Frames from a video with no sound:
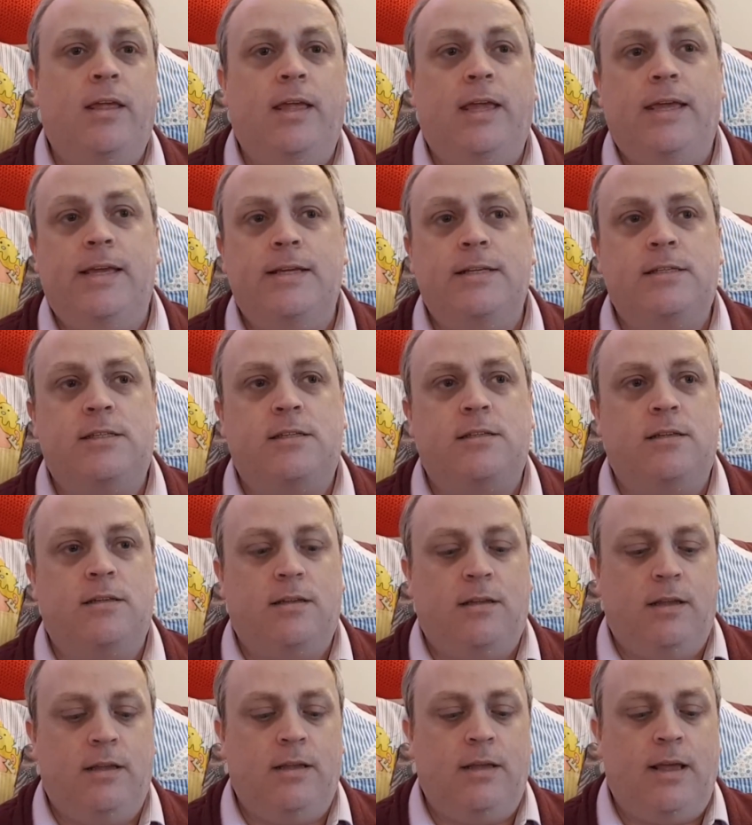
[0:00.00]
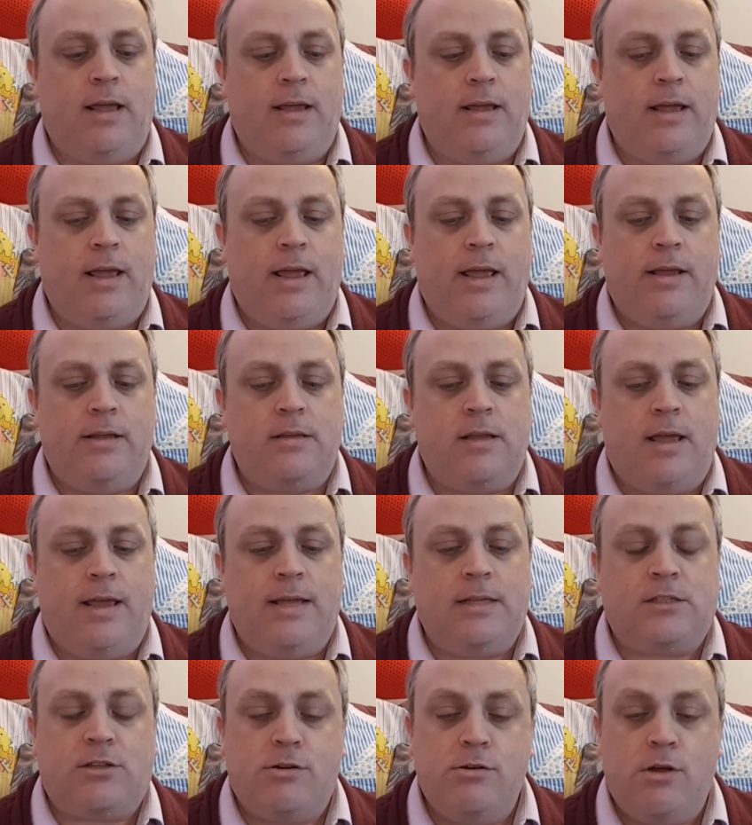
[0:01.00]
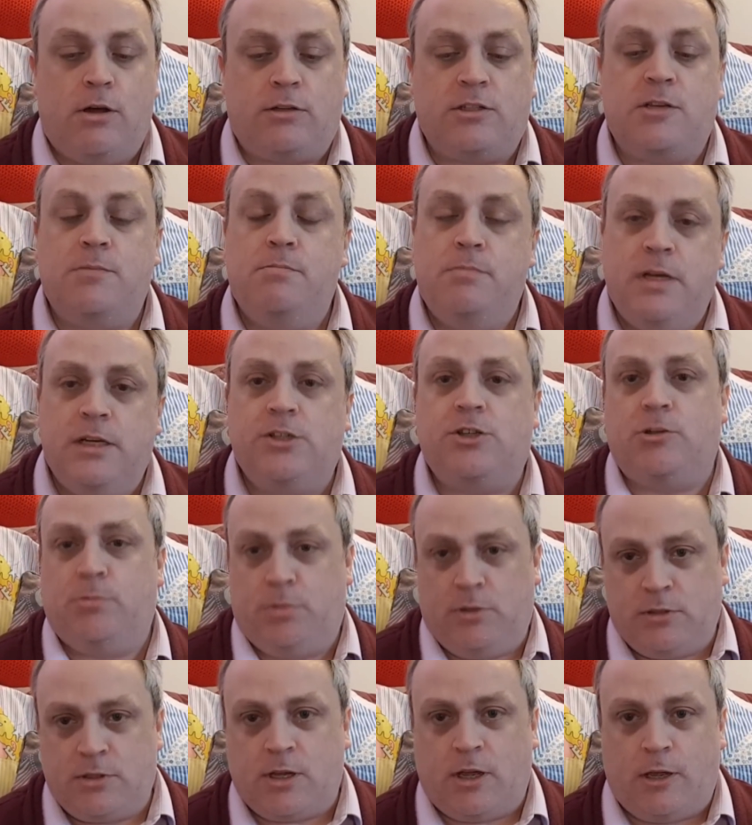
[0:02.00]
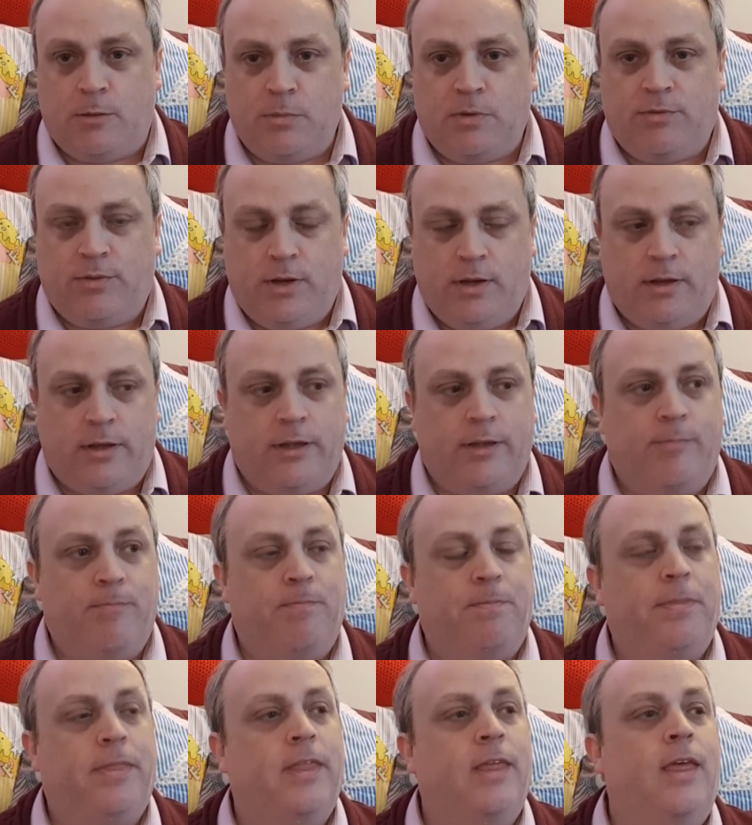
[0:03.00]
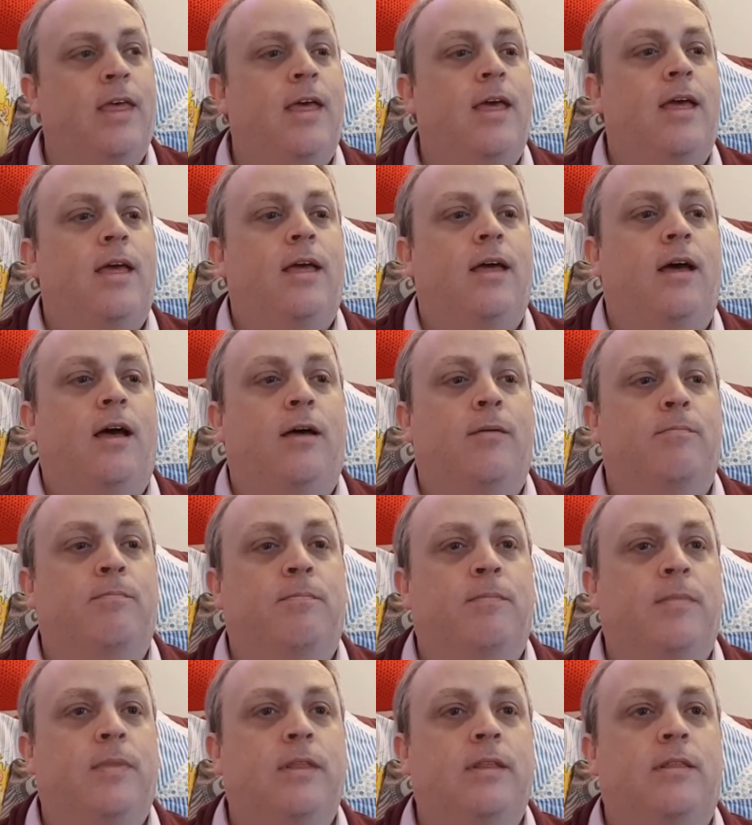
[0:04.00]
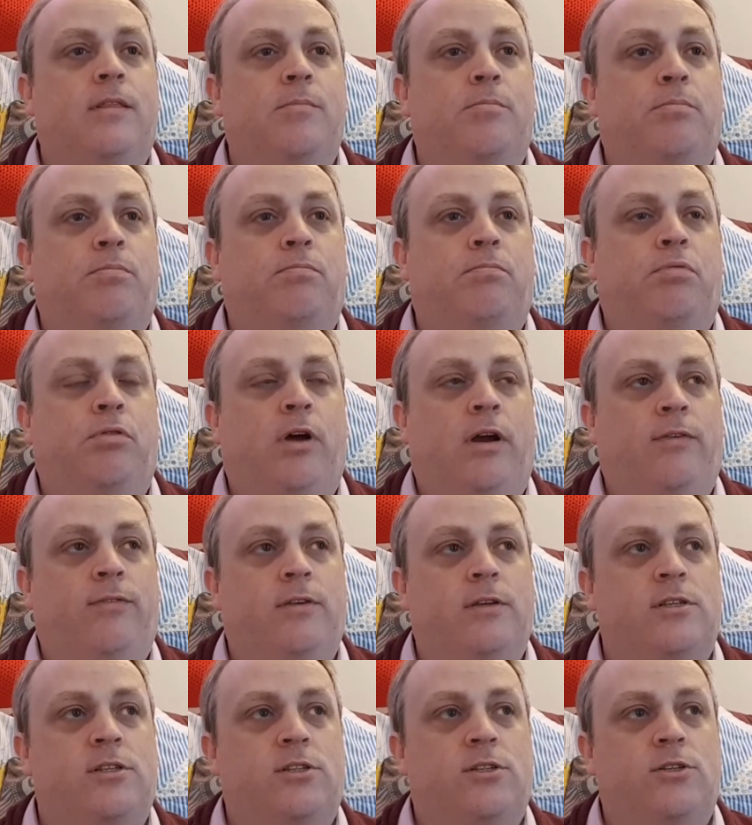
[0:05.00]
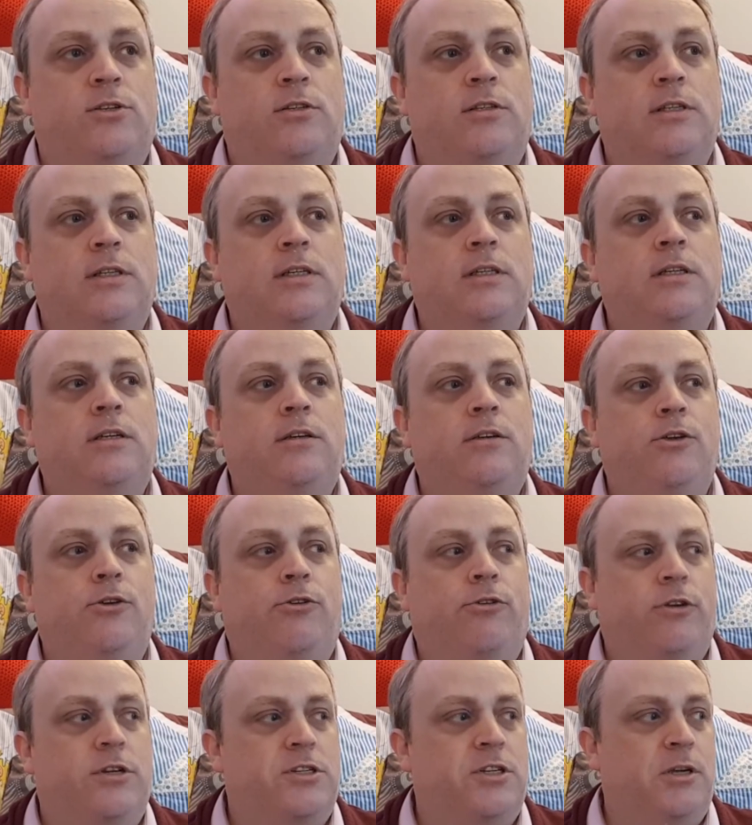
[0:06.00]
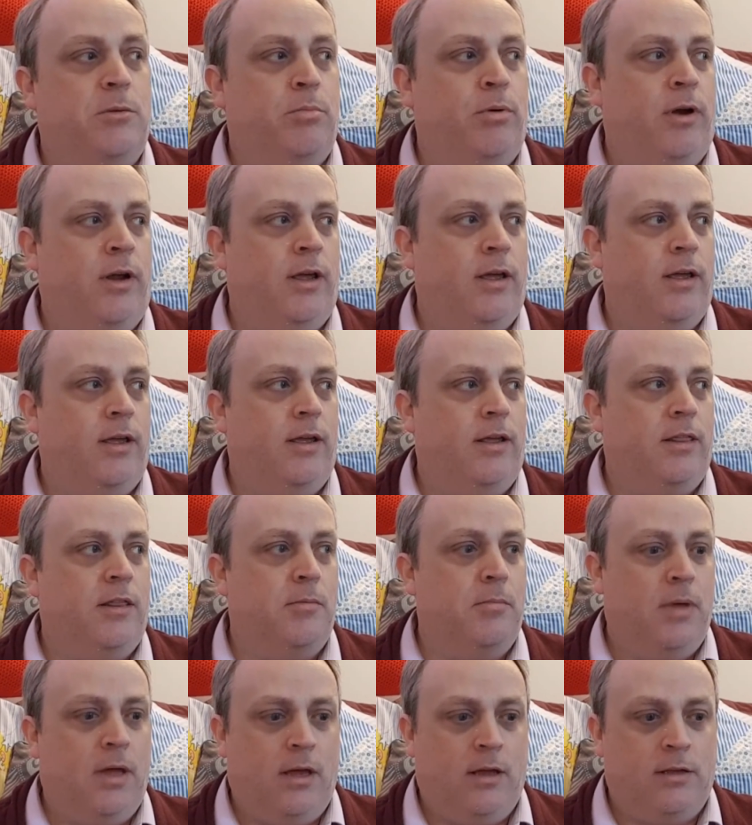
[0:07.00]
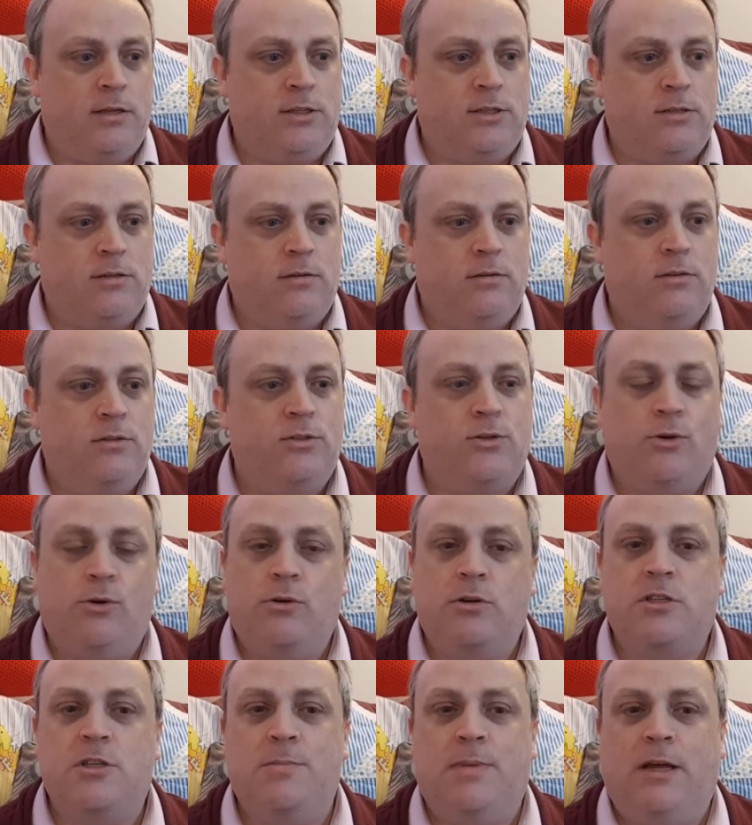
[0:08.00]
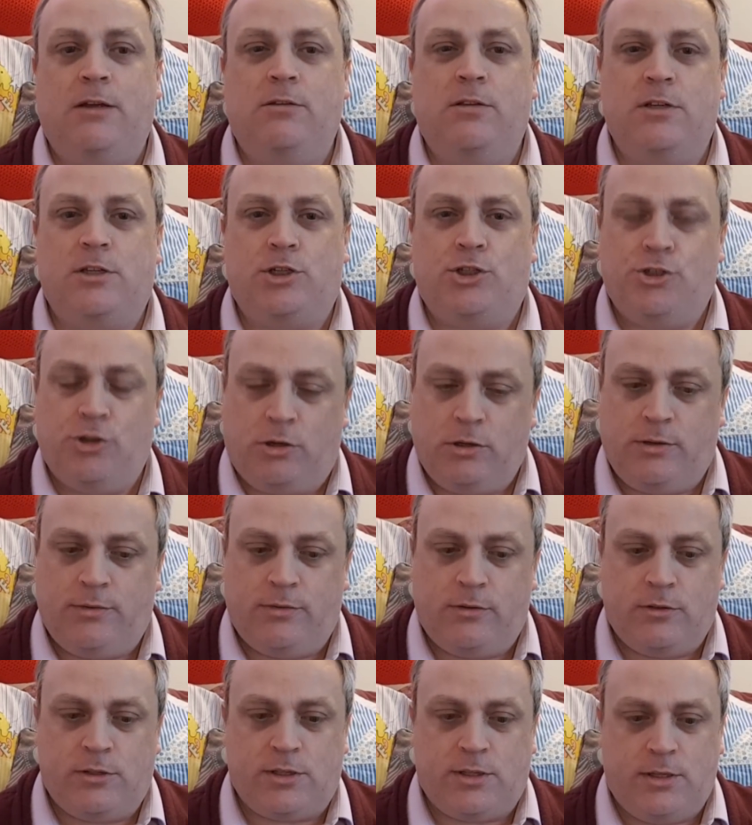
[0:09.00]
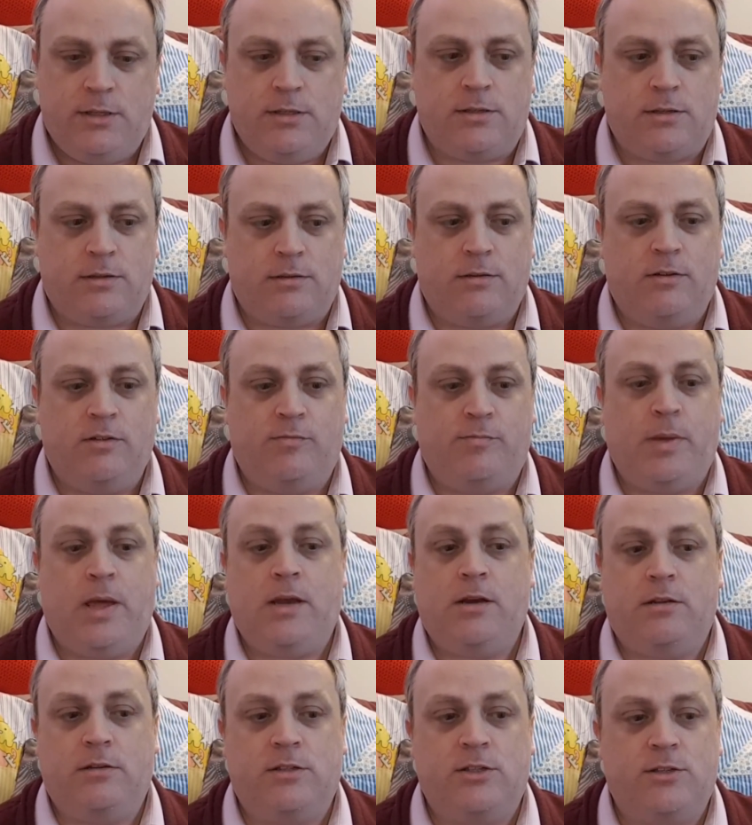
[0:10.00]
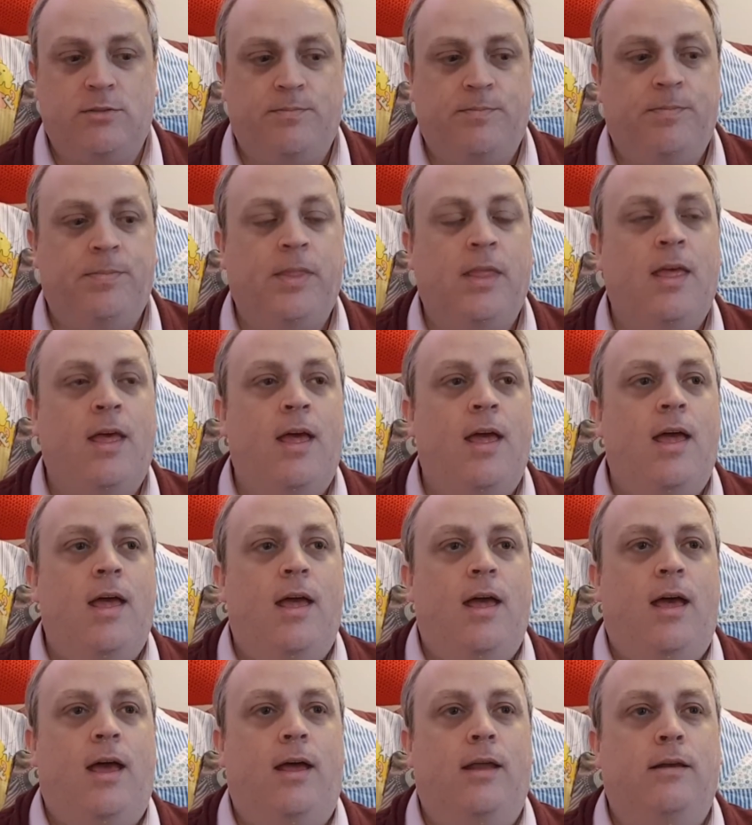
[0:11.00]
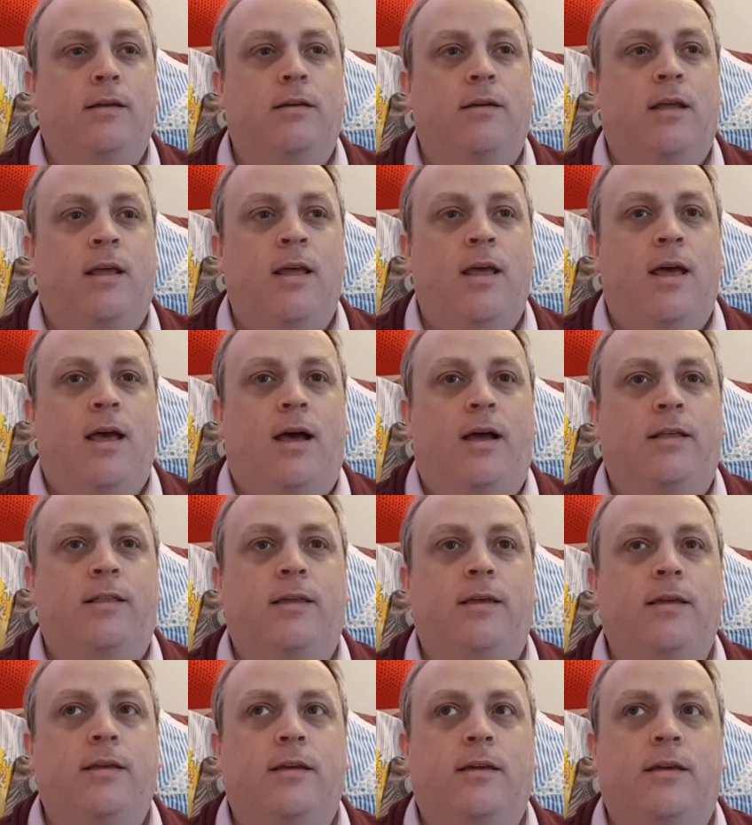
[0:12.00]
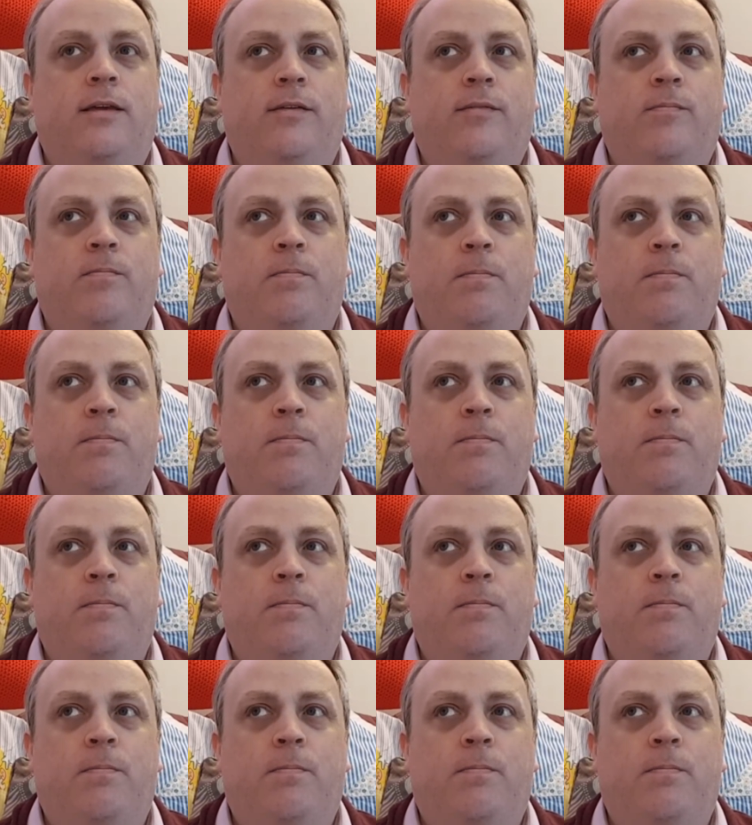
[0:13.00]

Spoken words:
is it's not a miserable time of year. The preface to the Eucharistic prayer in the Mass talks about this joyful season of penance. And I think